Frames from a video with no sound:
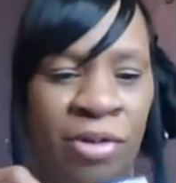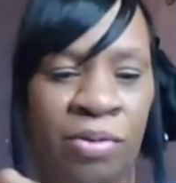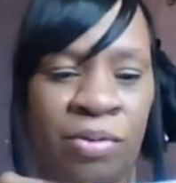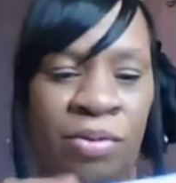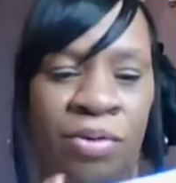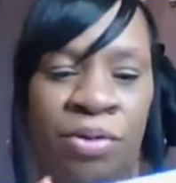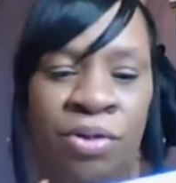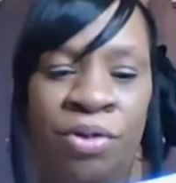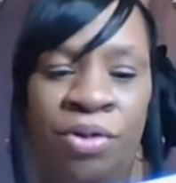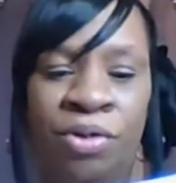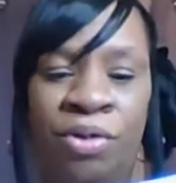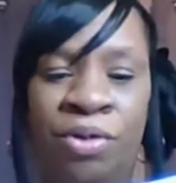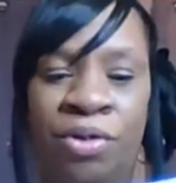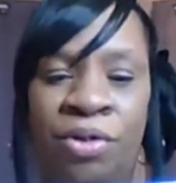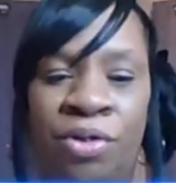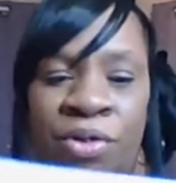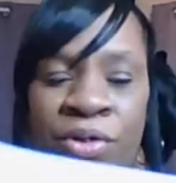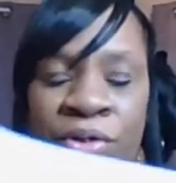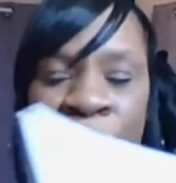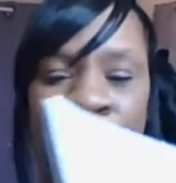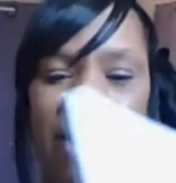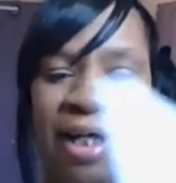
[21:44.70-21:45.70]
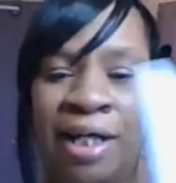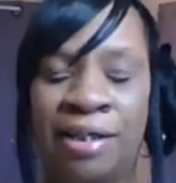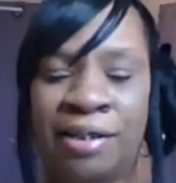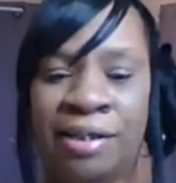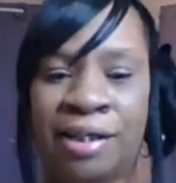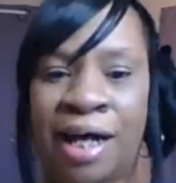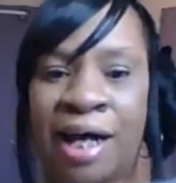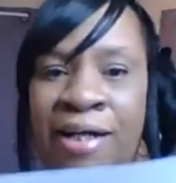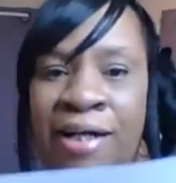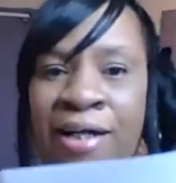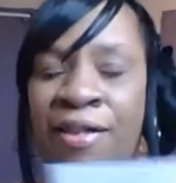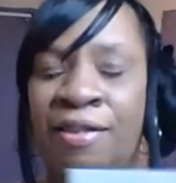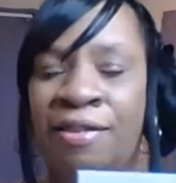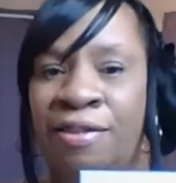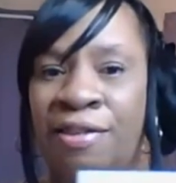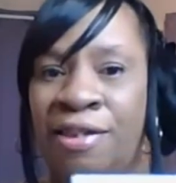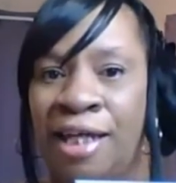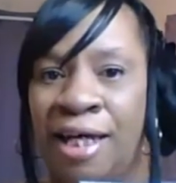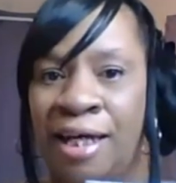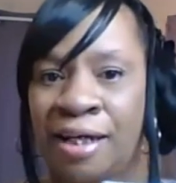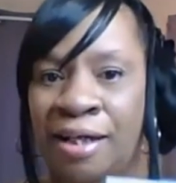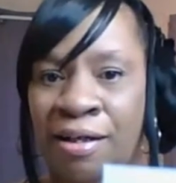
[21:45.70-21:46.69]
Ooh, it's got a
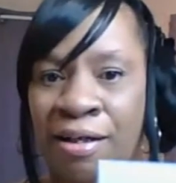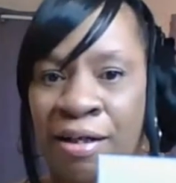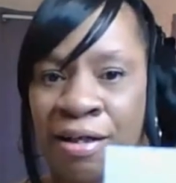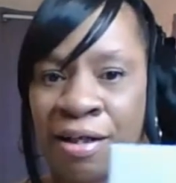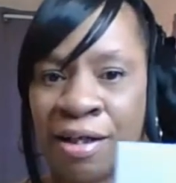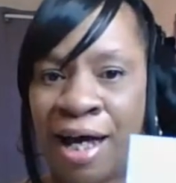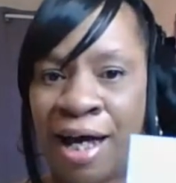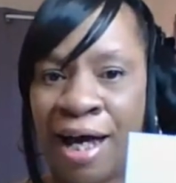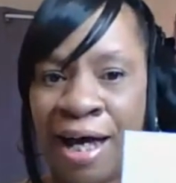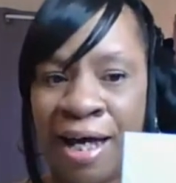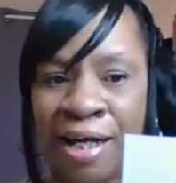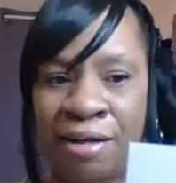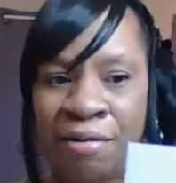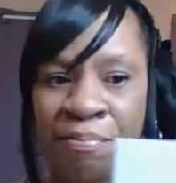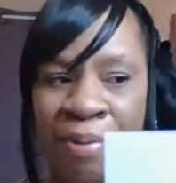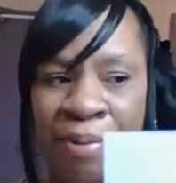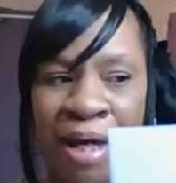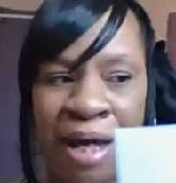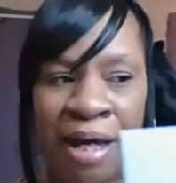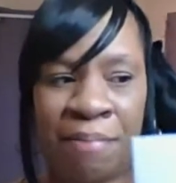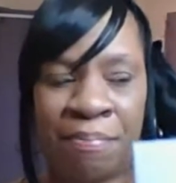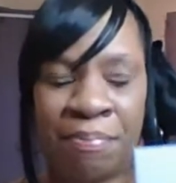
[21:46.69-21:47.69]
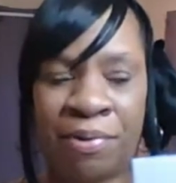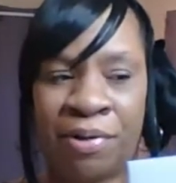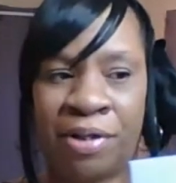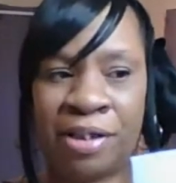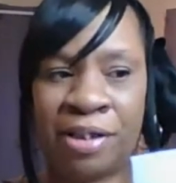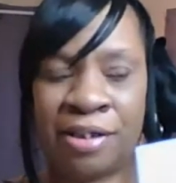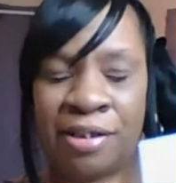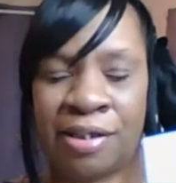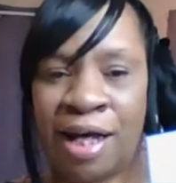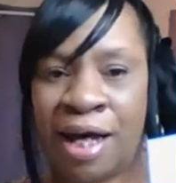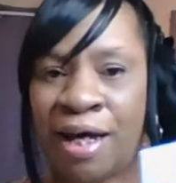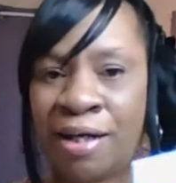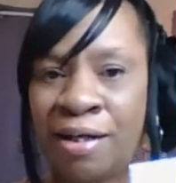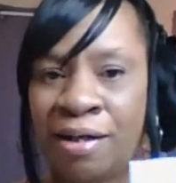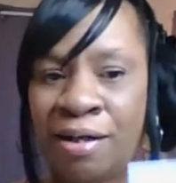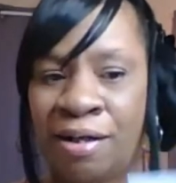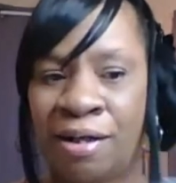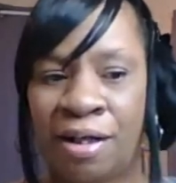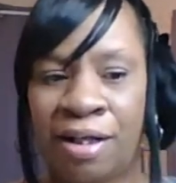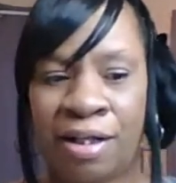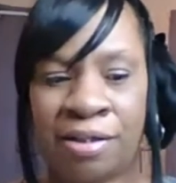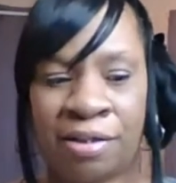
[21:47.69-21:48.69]
thick kind of paper. It's not
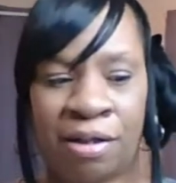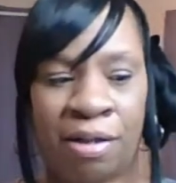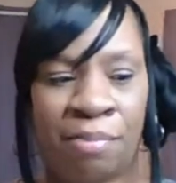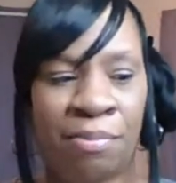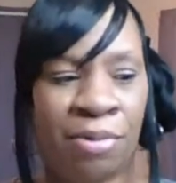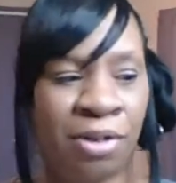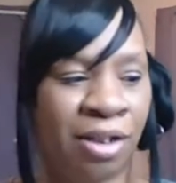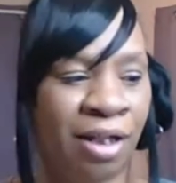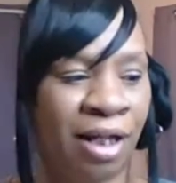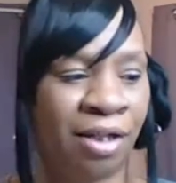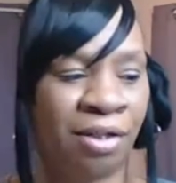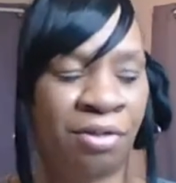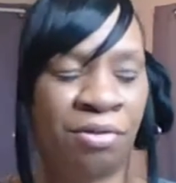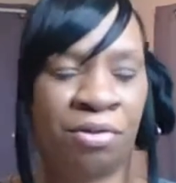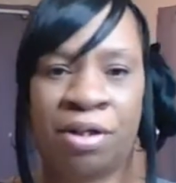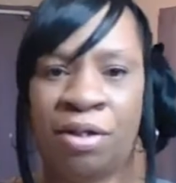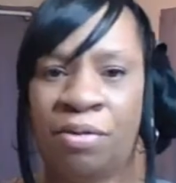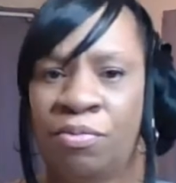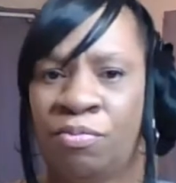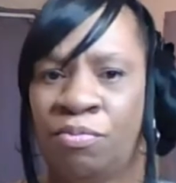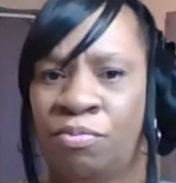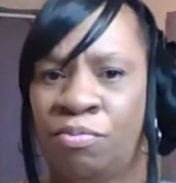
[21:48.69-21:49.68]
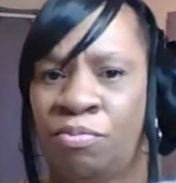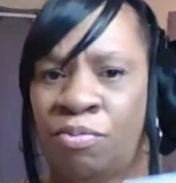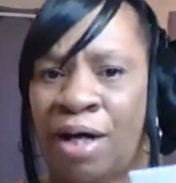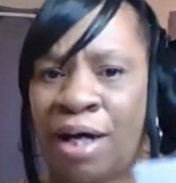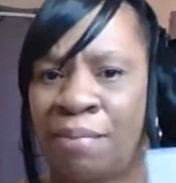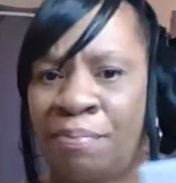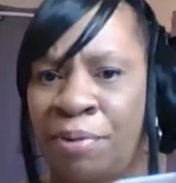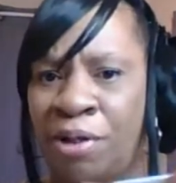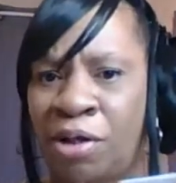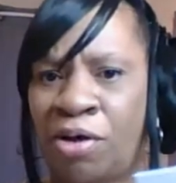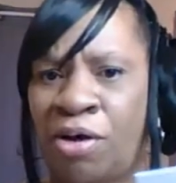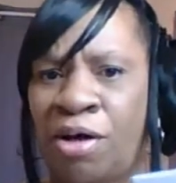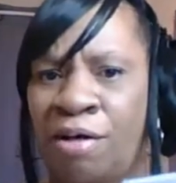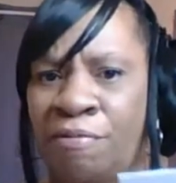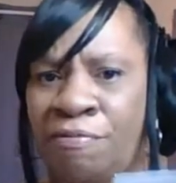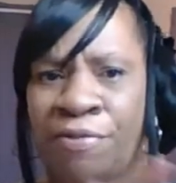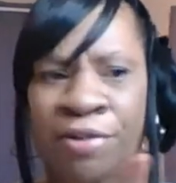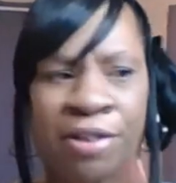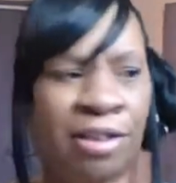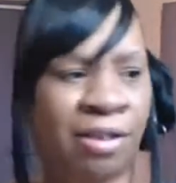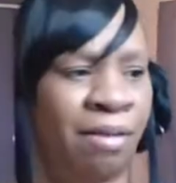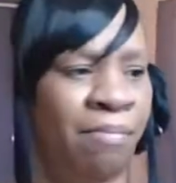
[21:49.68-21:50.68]
a, it's almost like you can wipe it off
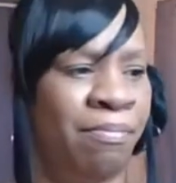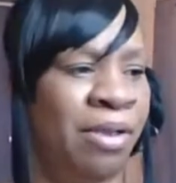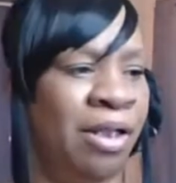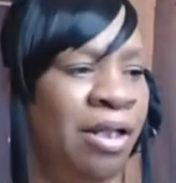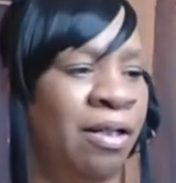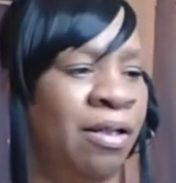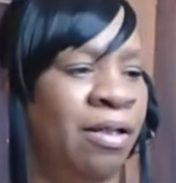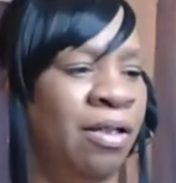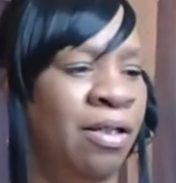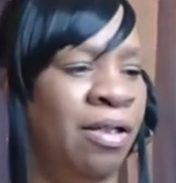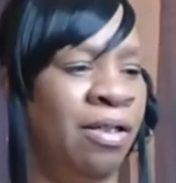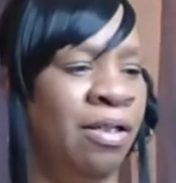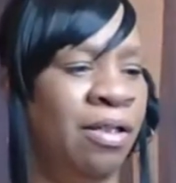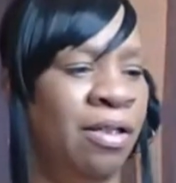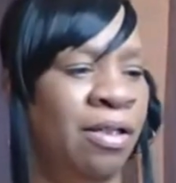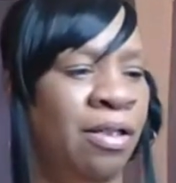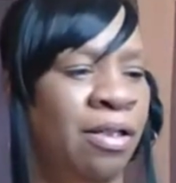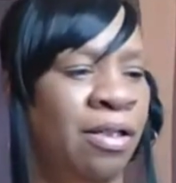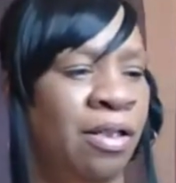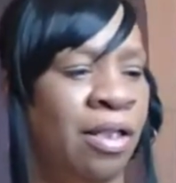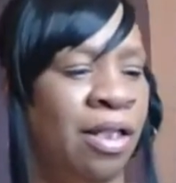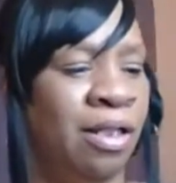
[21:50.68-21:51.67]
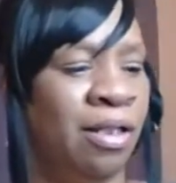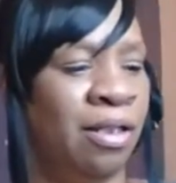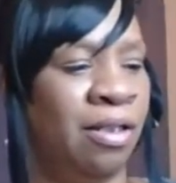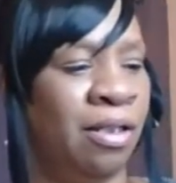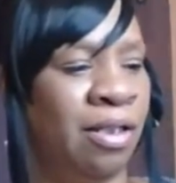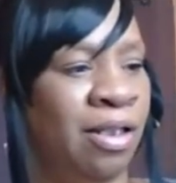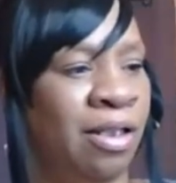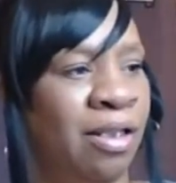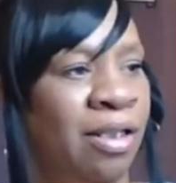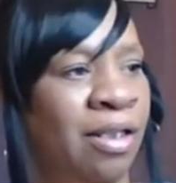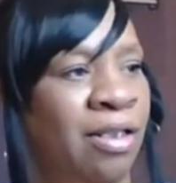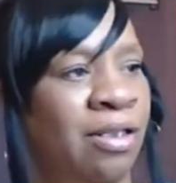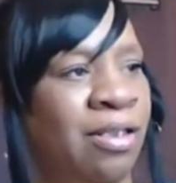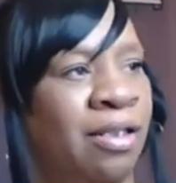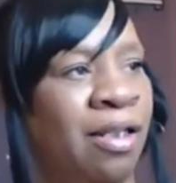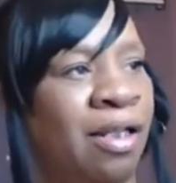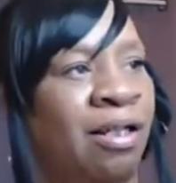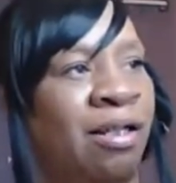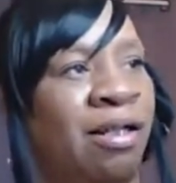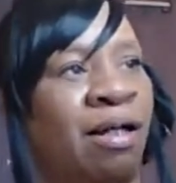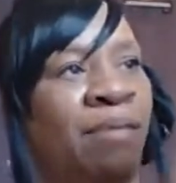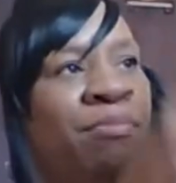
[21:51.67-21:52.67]
or something. And look at this.
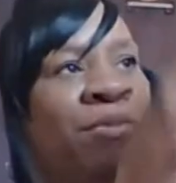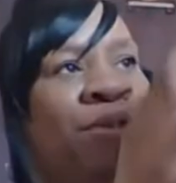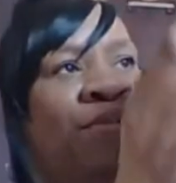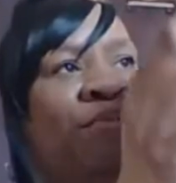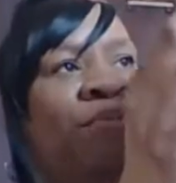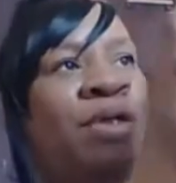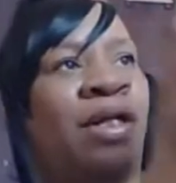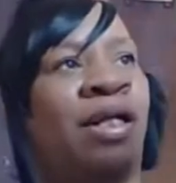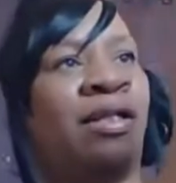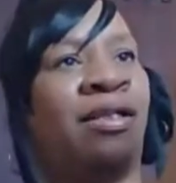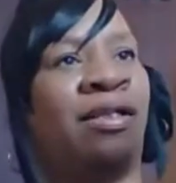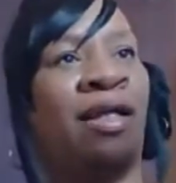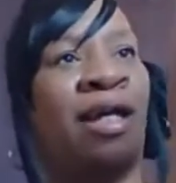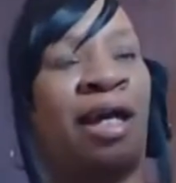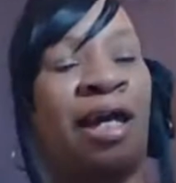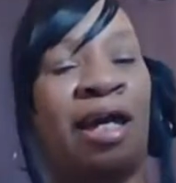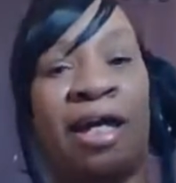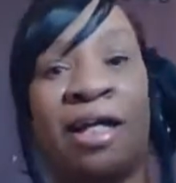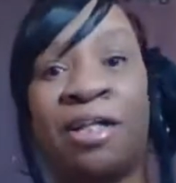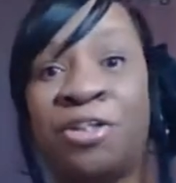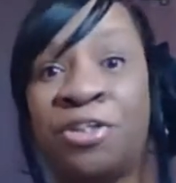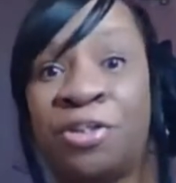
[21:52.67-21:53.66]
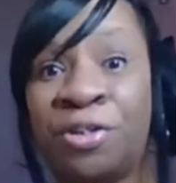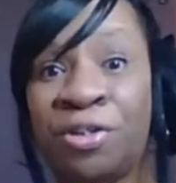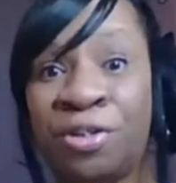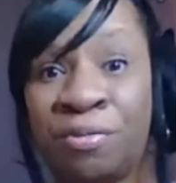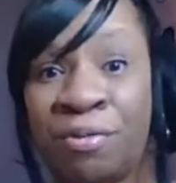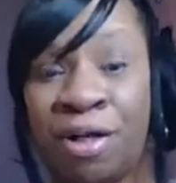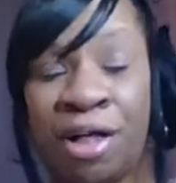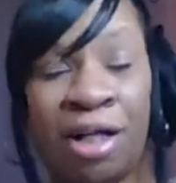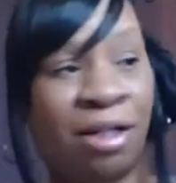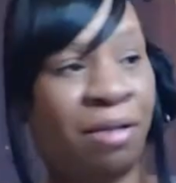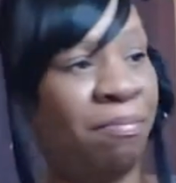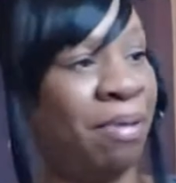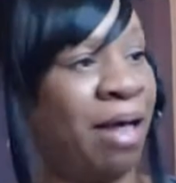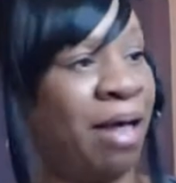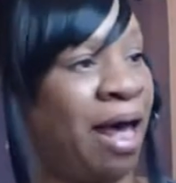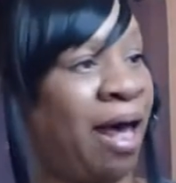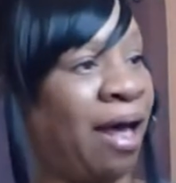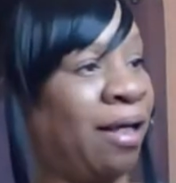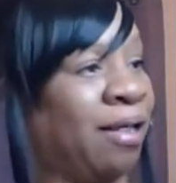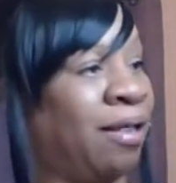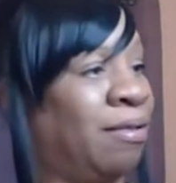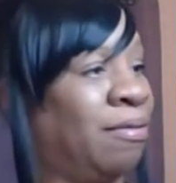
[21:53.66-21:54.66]
It comes with the answers are on the
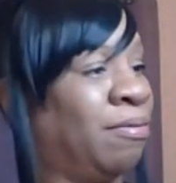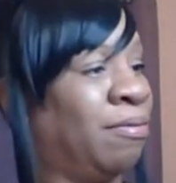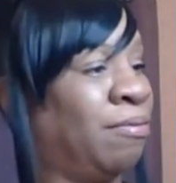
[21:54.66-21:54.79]
back.